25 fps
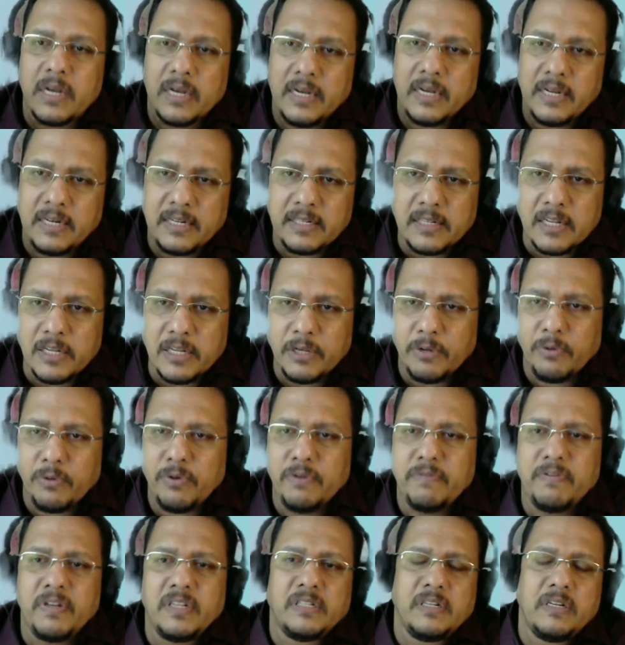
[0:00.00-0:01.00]
It is the
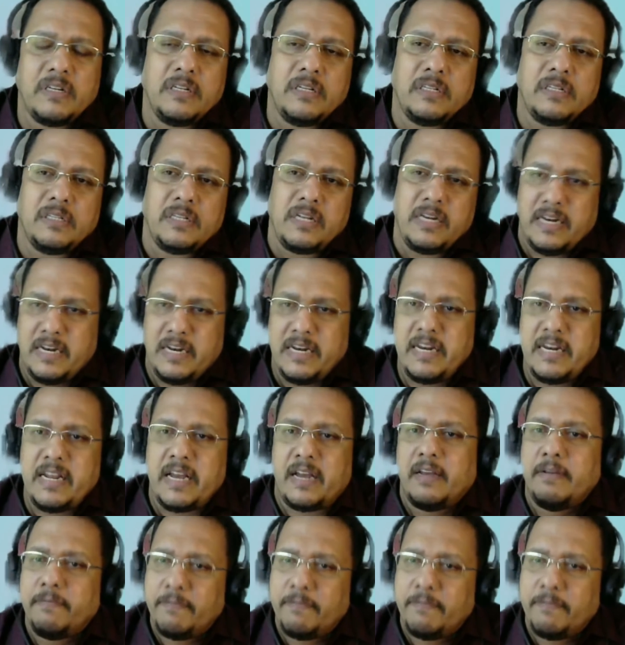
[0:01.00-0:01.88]
universities in India.